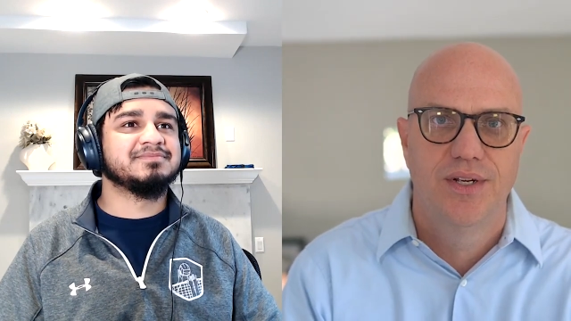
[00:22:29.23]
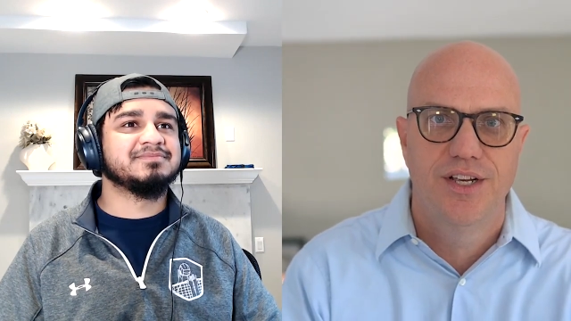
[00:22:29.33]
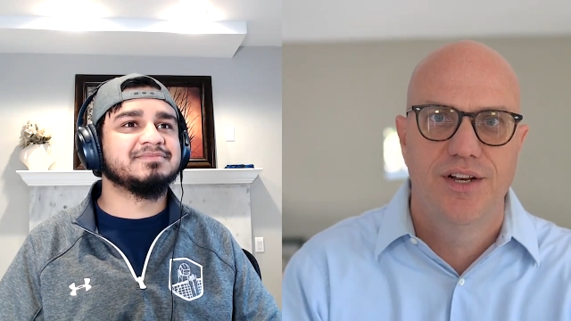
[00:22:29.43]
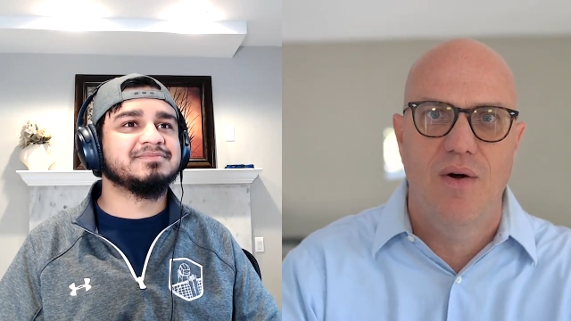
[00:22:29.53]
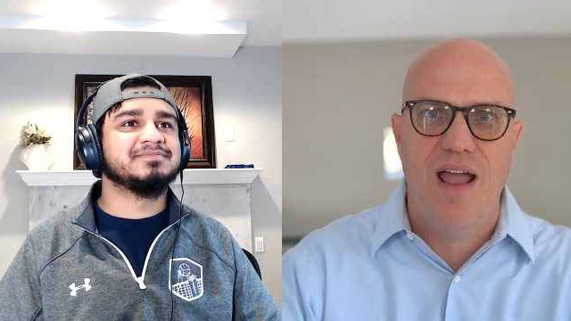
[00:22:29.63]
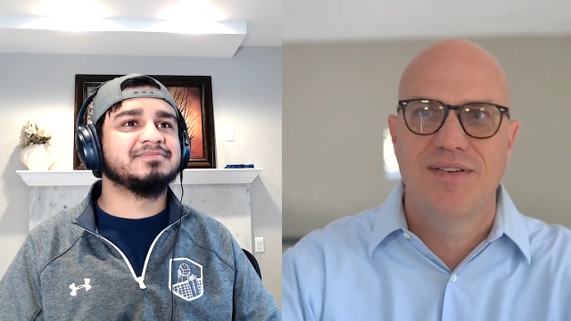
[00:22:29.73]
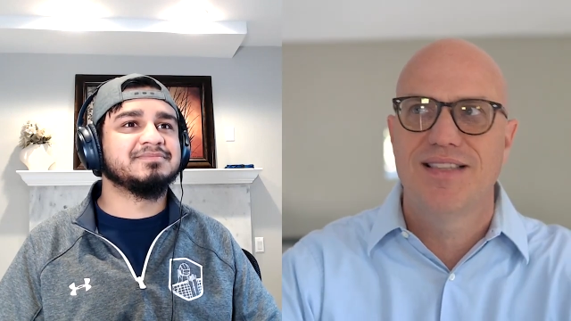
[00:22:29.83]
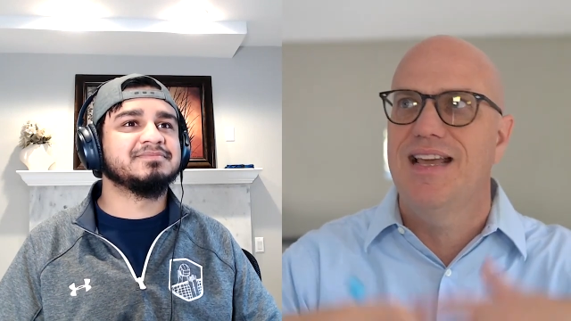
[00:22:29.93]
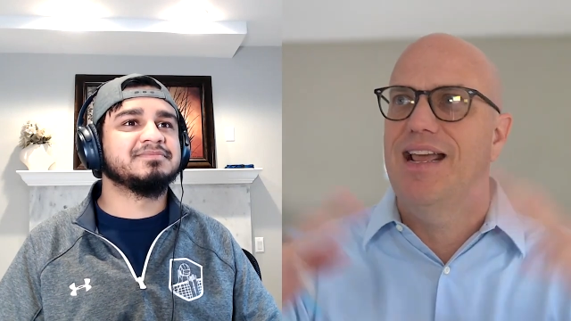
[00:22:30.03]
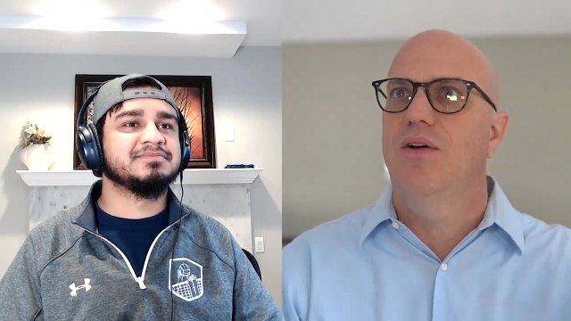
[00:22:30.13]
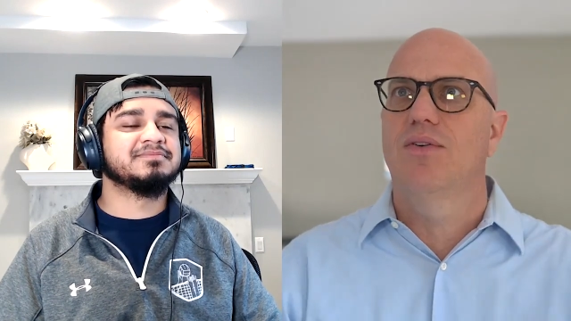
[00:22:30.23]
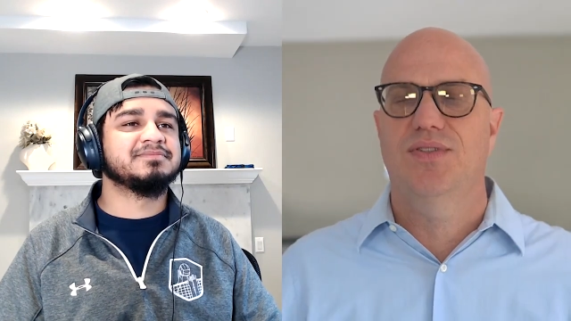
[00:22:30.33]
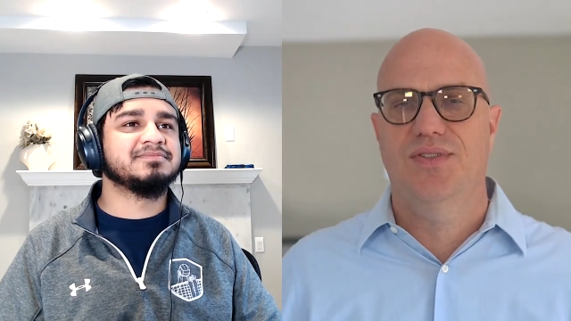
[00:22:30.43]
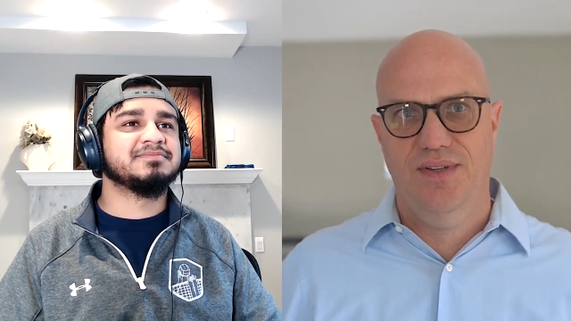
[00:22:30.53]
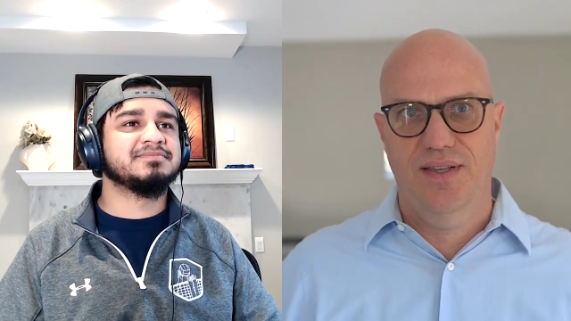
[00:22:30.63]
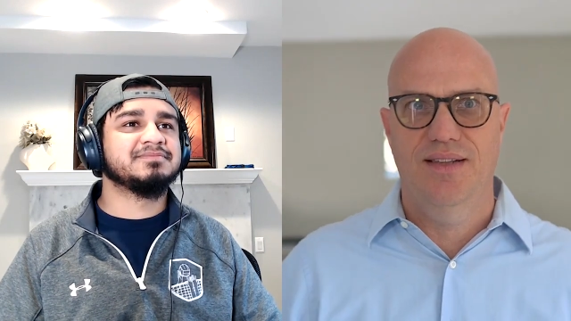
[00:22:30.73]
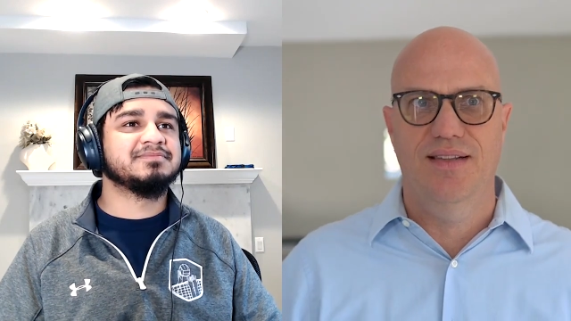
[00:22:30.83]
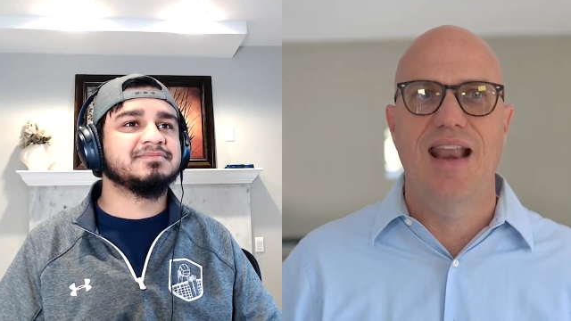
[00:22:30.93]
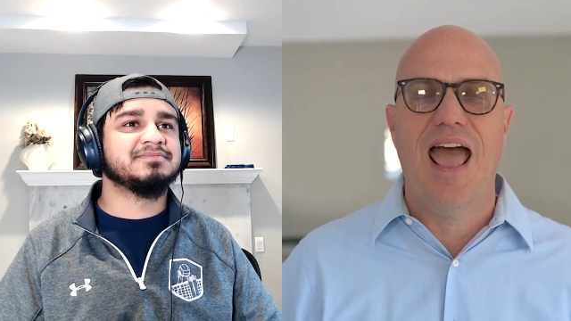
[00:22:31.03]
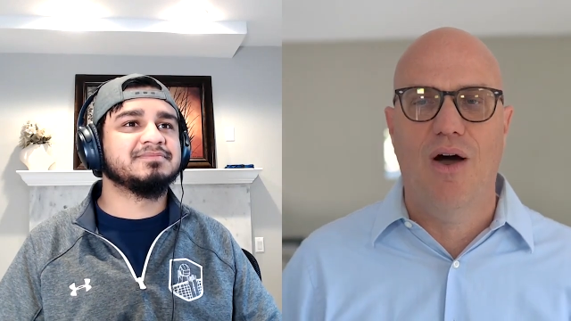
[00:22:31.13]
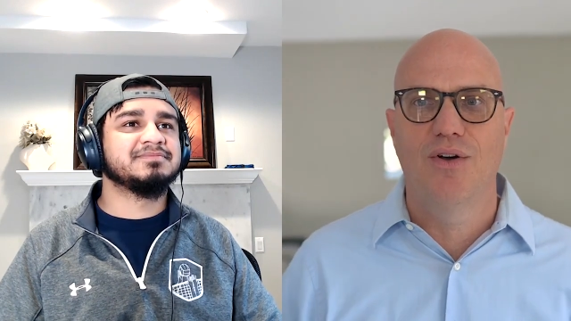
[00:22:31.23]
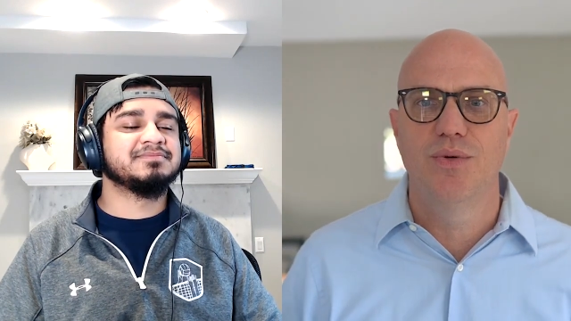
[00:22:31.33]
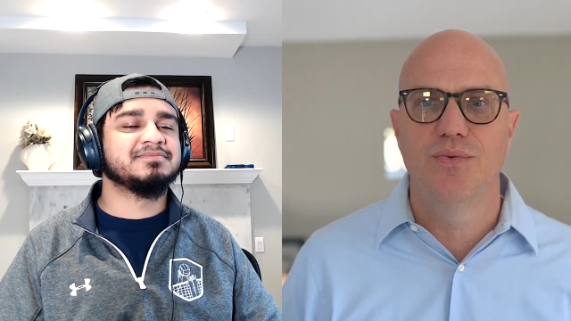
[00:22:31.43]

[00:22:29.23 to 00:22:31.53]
Speaker 1: you know everything else is and how you